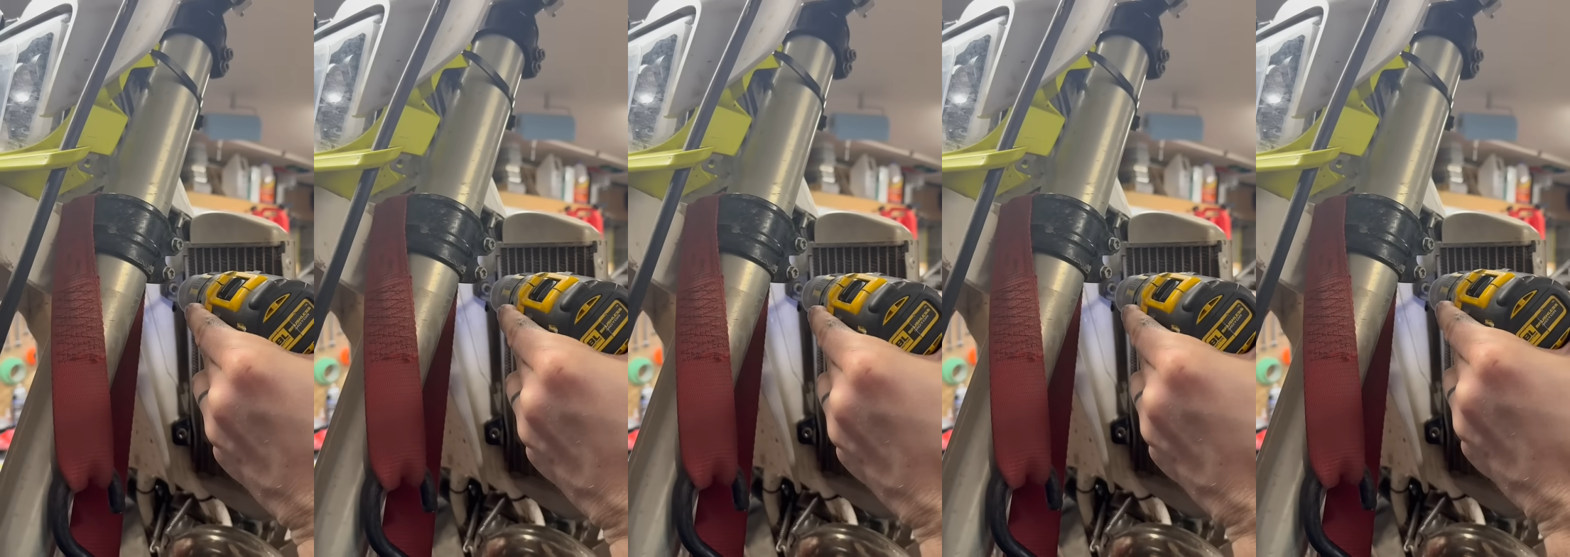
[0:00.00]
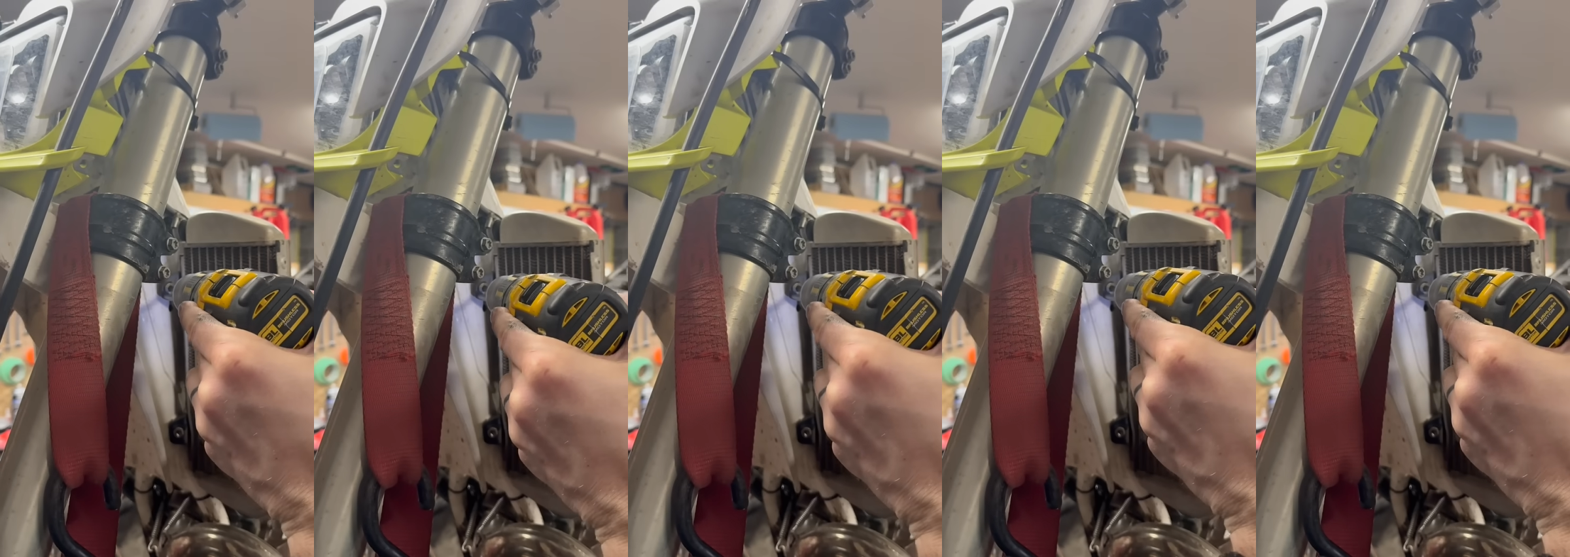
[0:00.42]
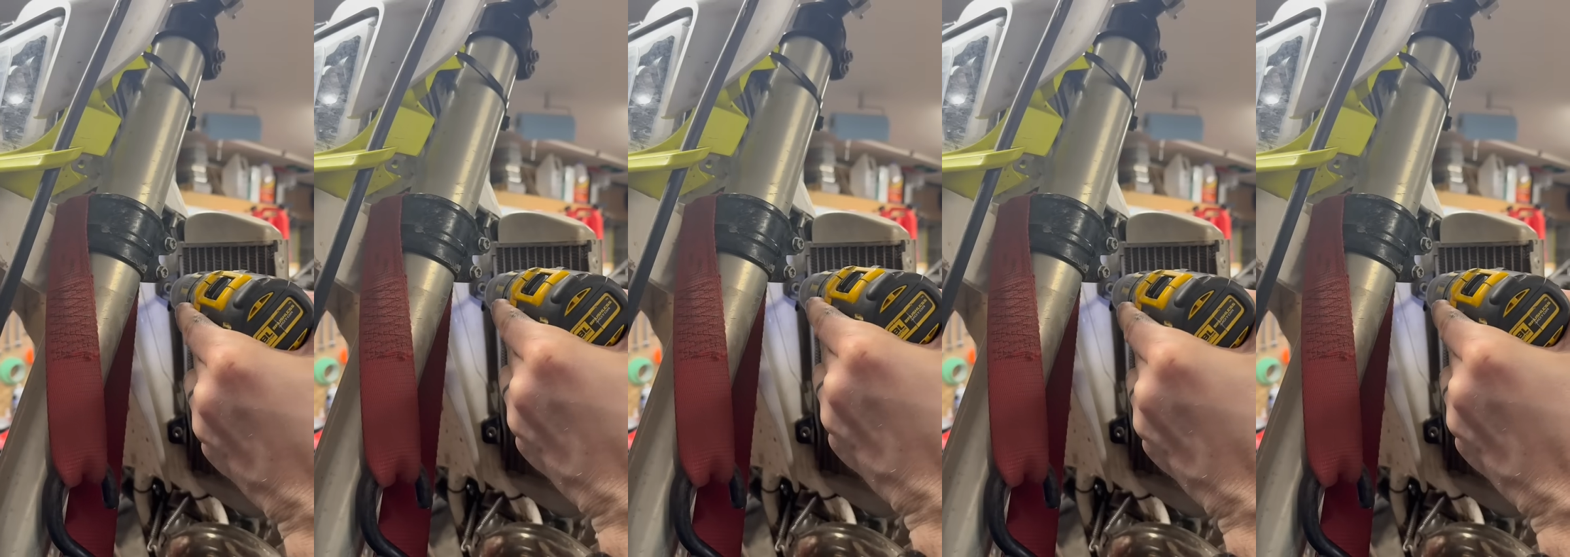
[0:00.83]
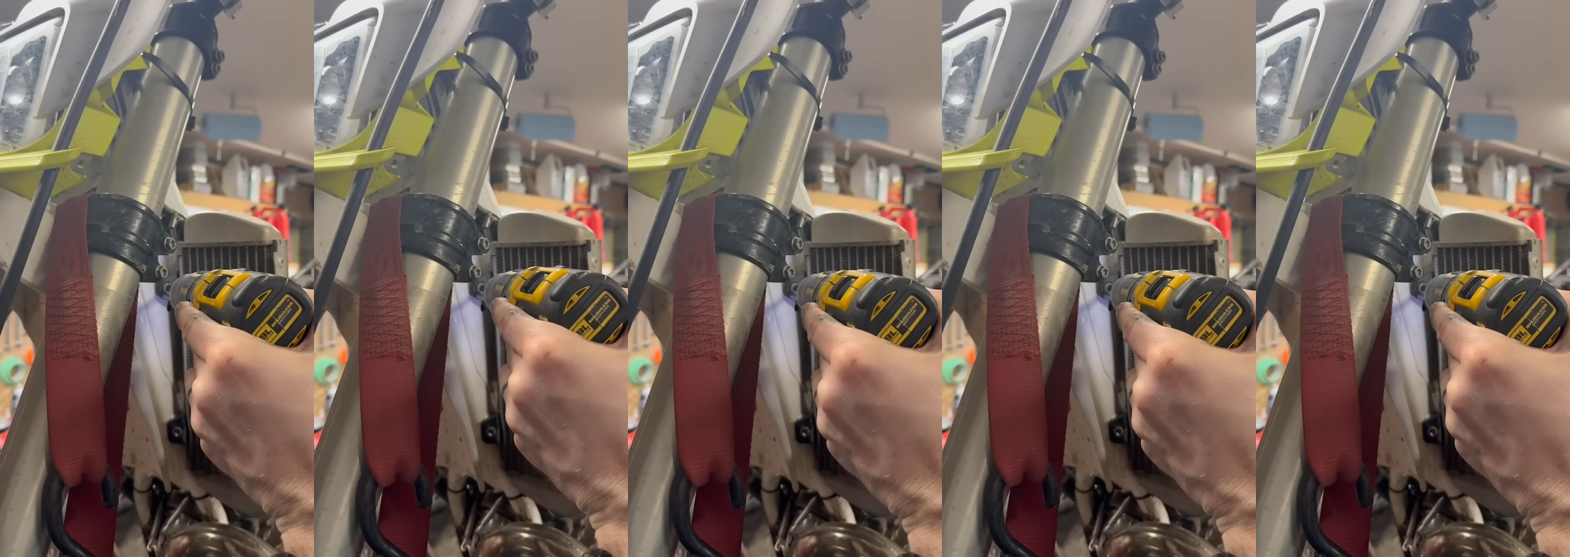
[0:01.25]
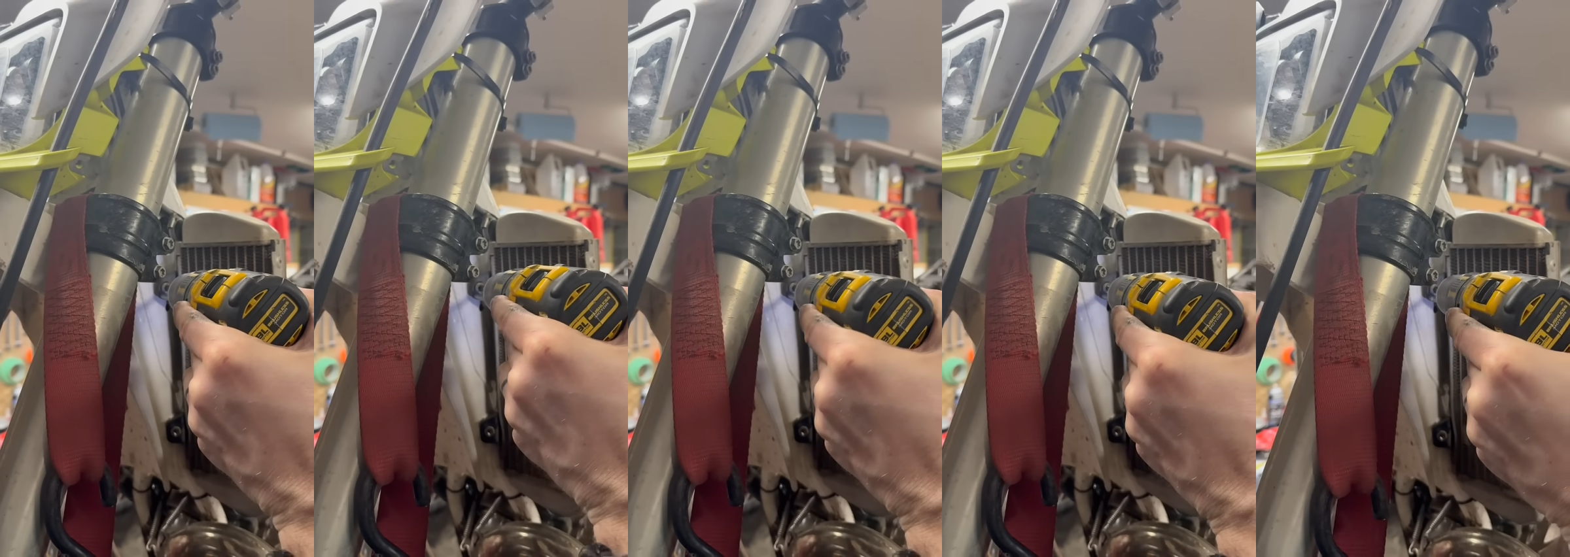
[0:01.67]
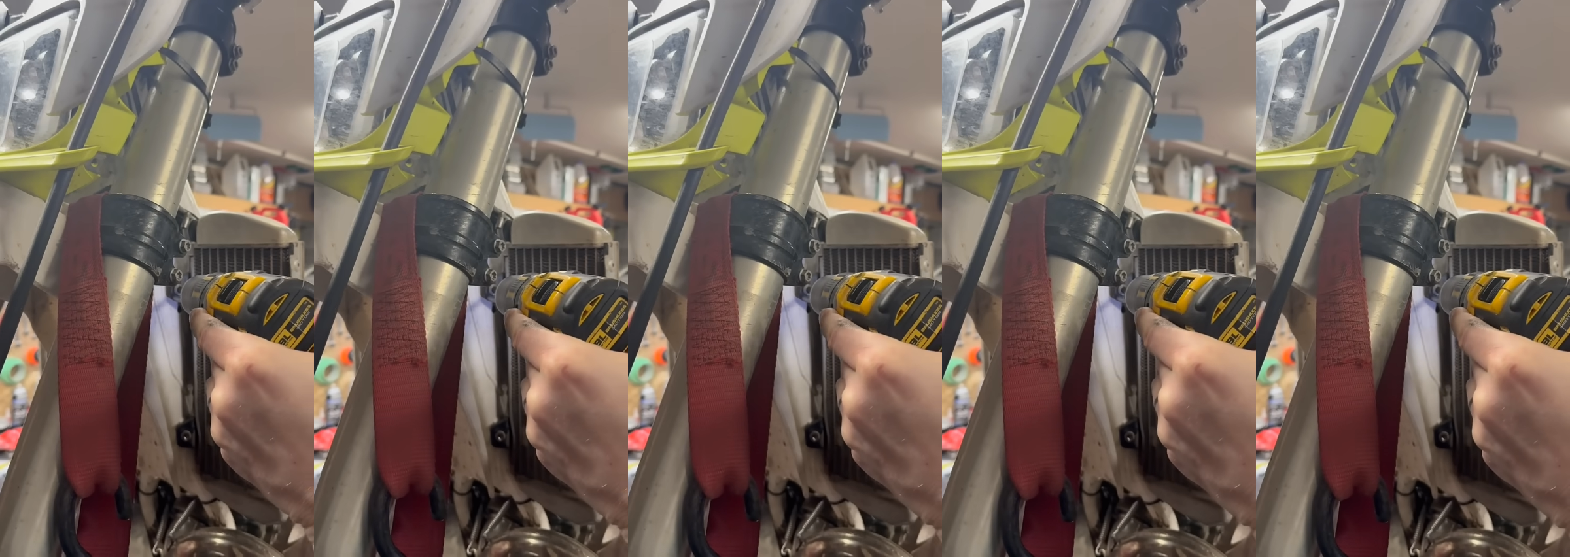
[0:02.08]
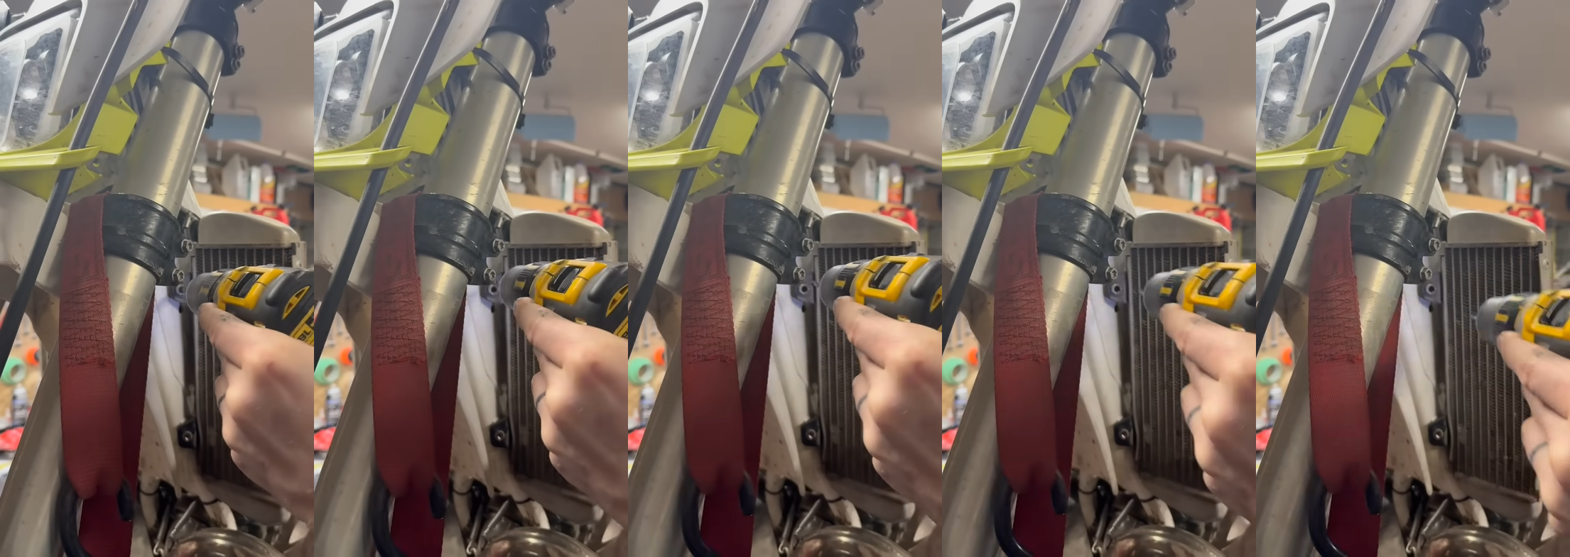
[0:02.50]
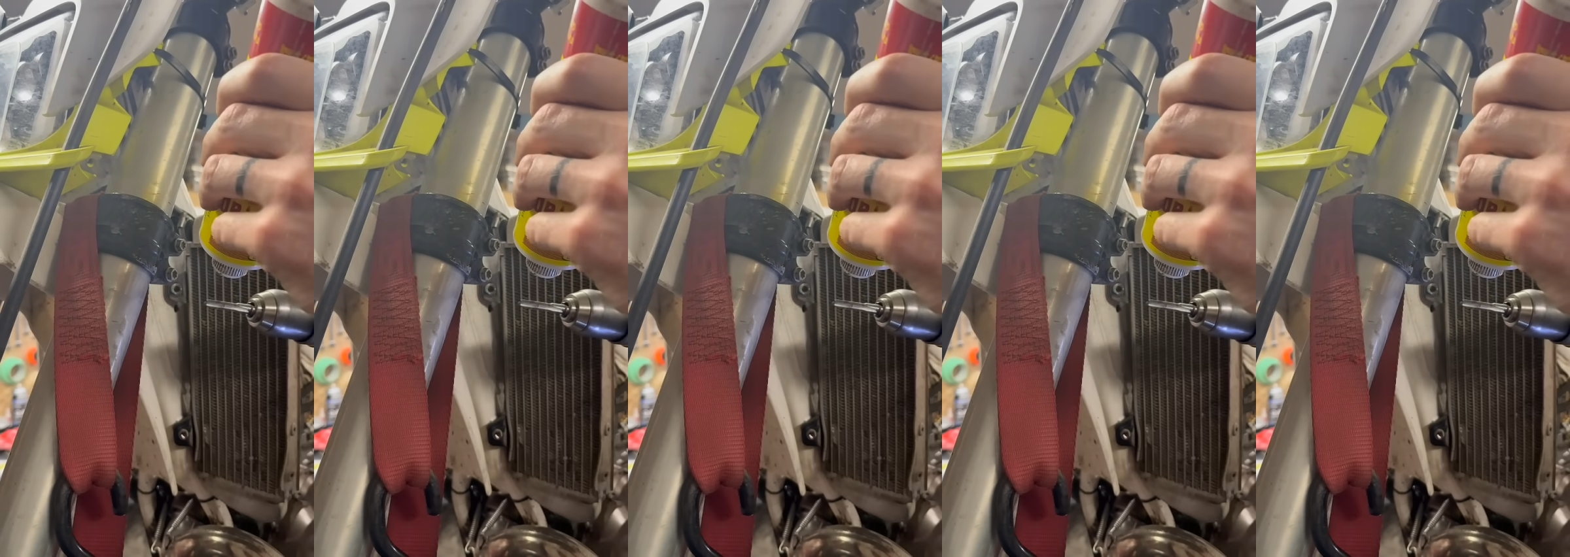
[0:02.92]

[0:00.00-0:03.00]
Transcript: No face is visible, so there are no lips to read.